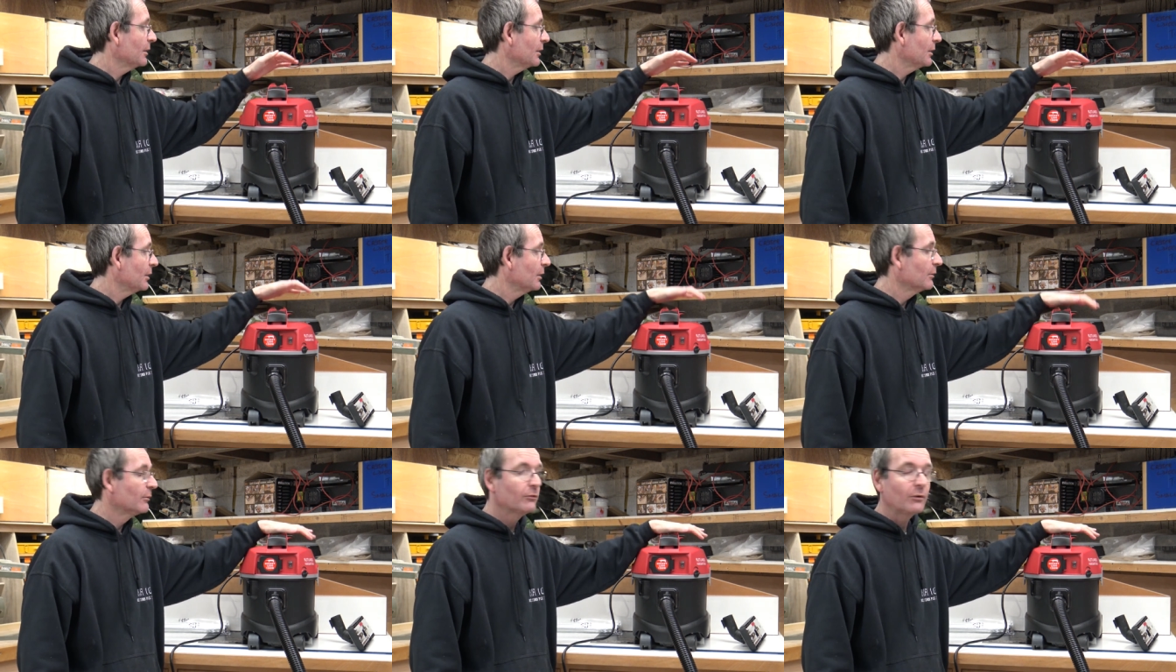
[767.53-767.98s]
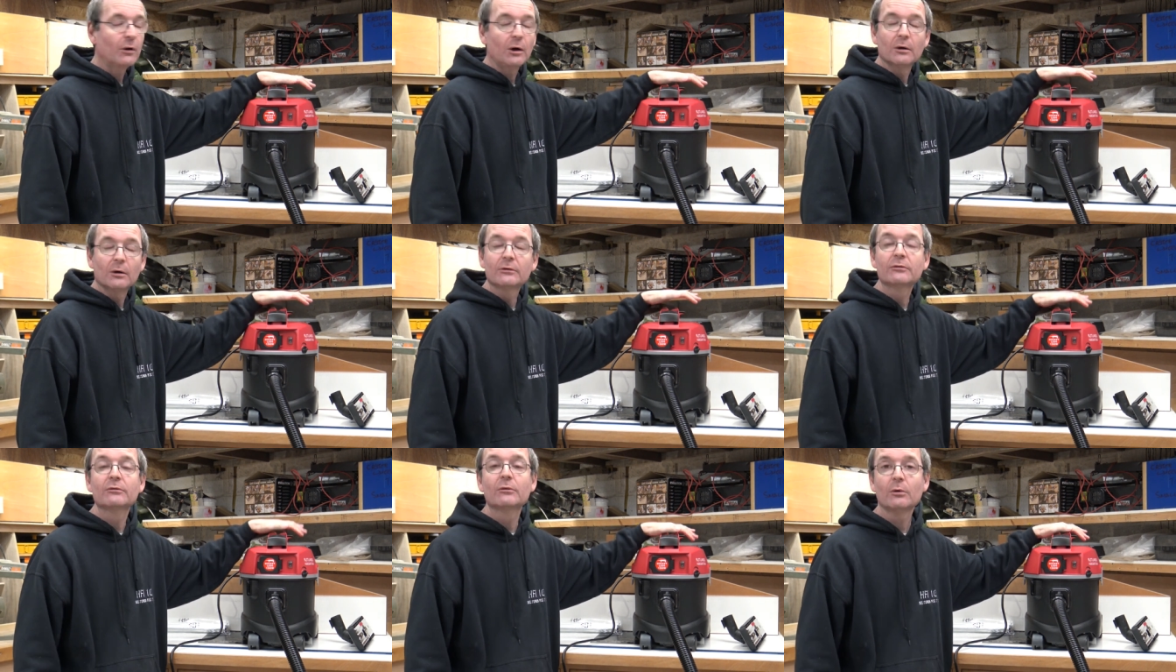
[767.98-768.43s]
I, was,
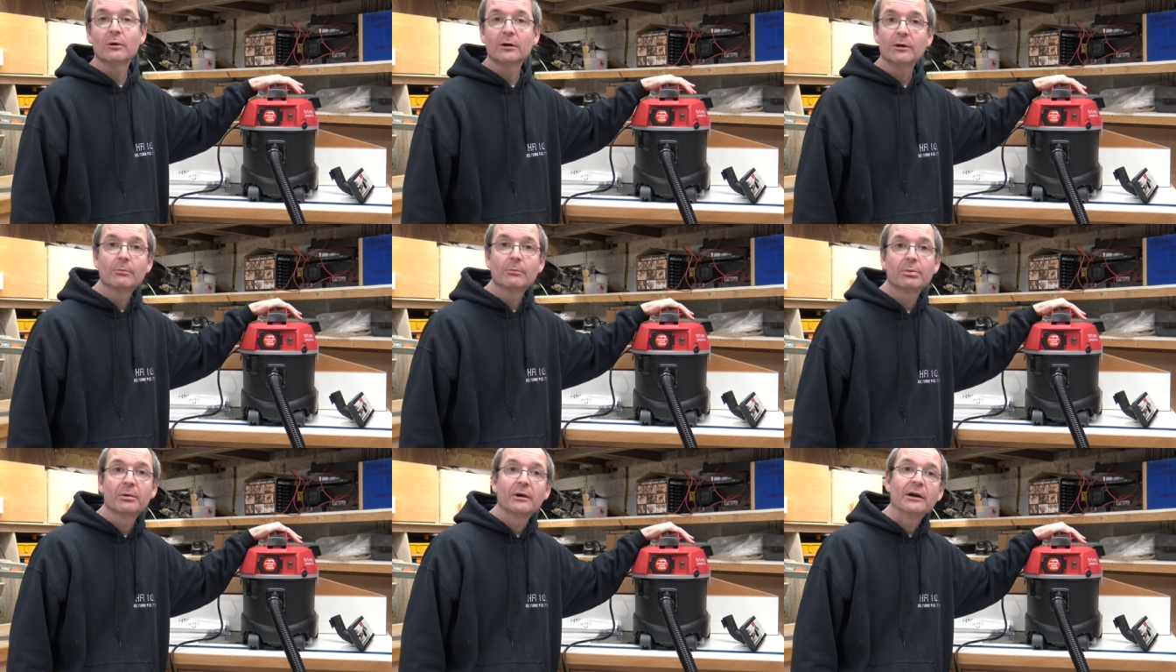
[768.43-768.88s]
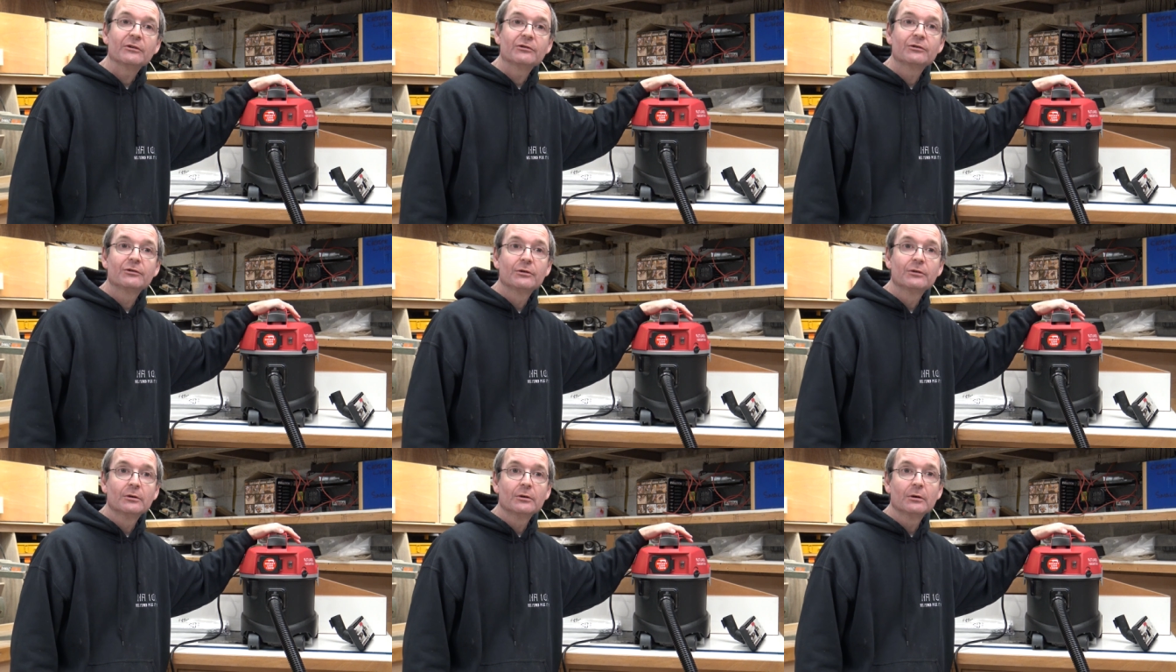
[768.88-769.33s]
I was quite
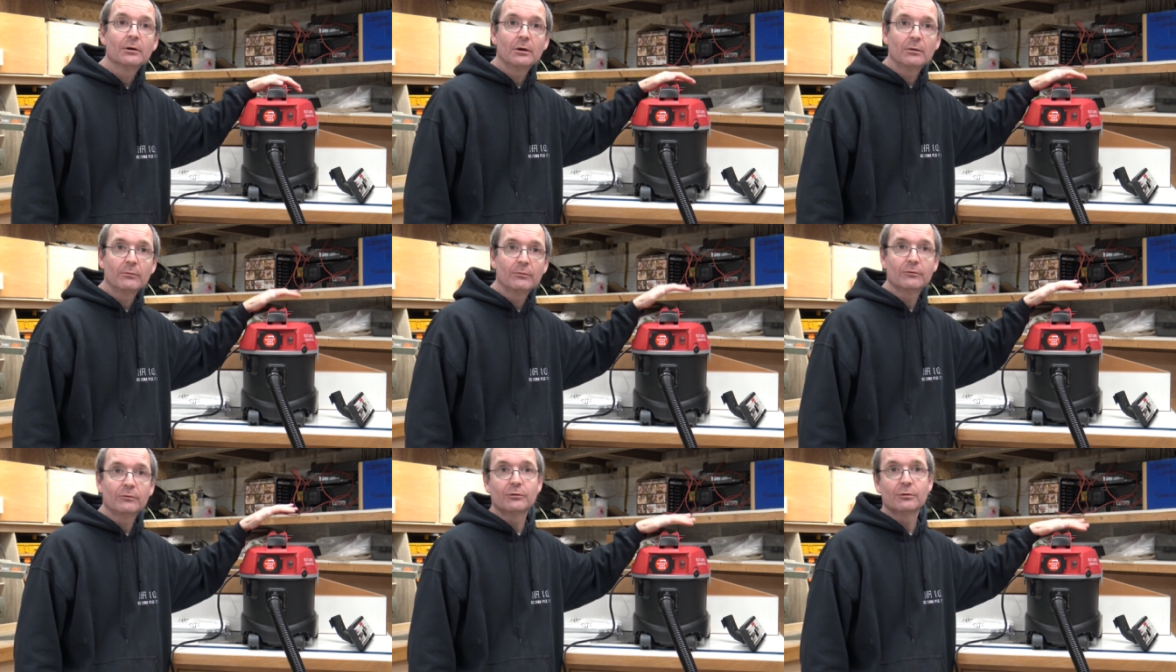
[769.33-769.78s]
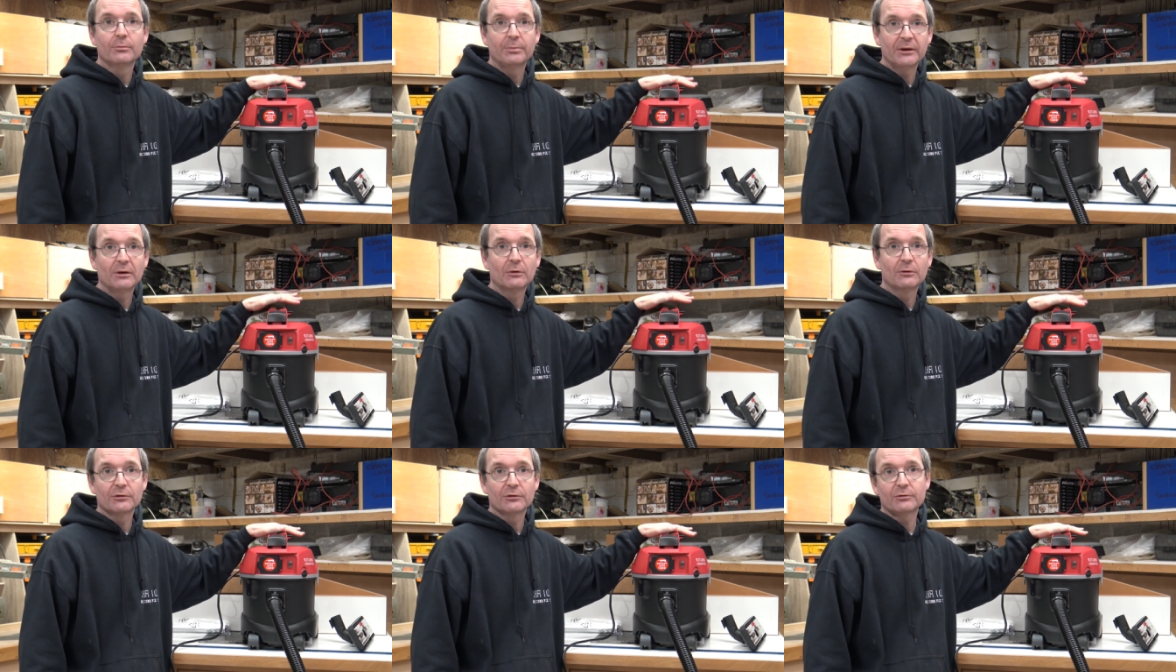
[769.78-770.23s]
impressed to
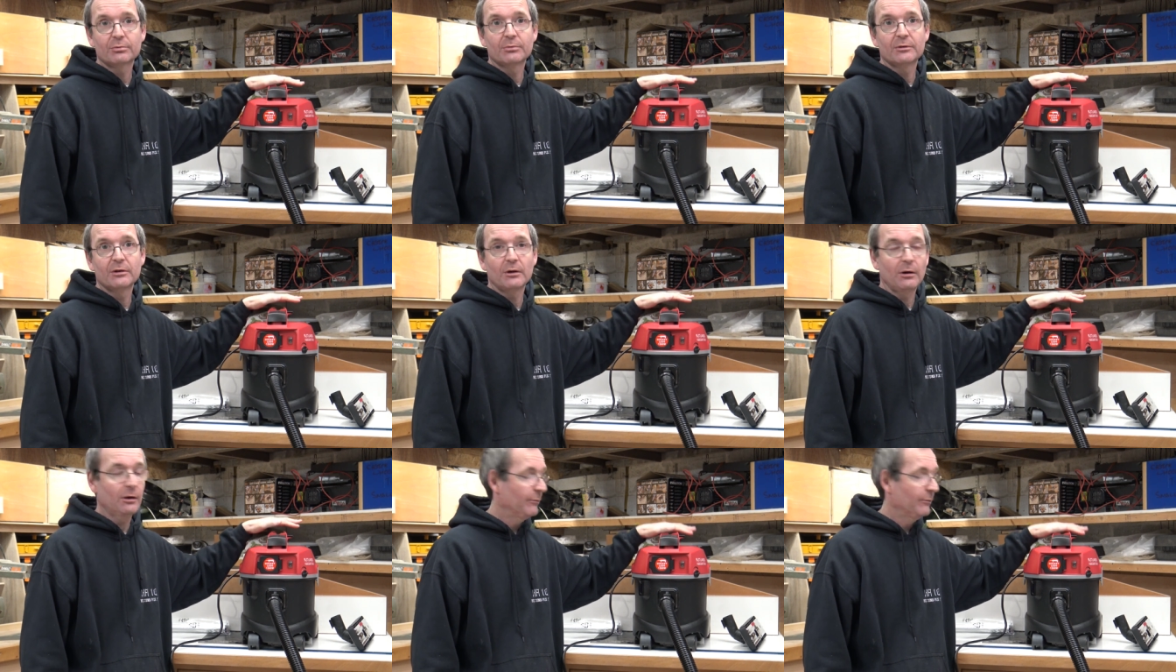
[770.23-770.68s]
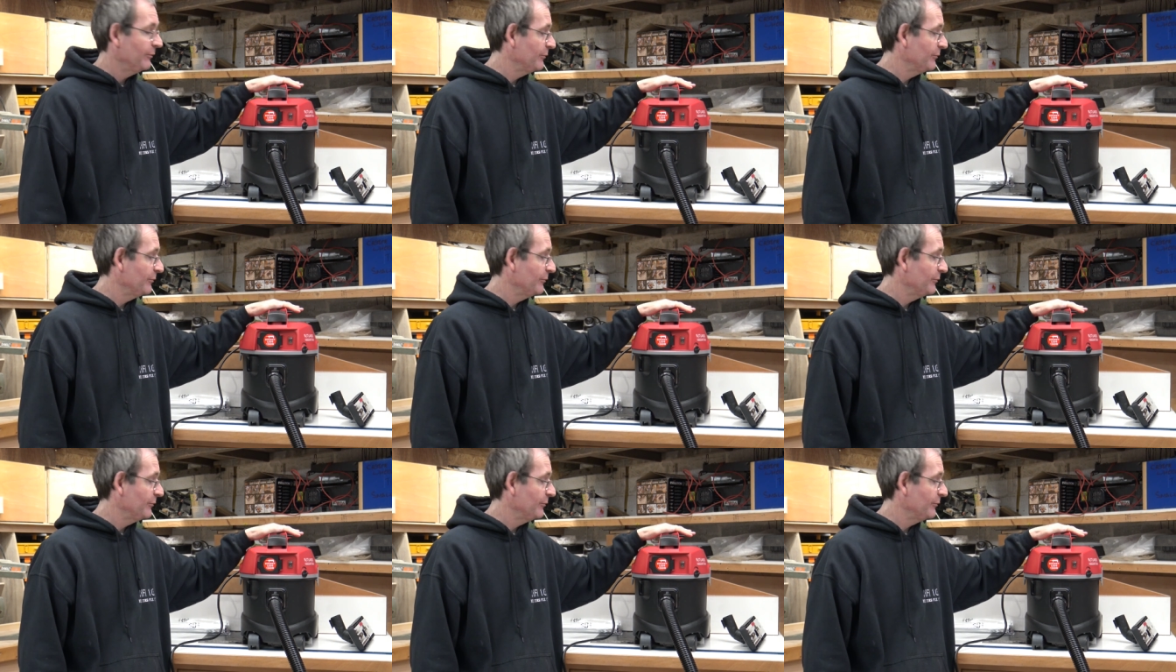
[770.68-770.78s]
be honest with you,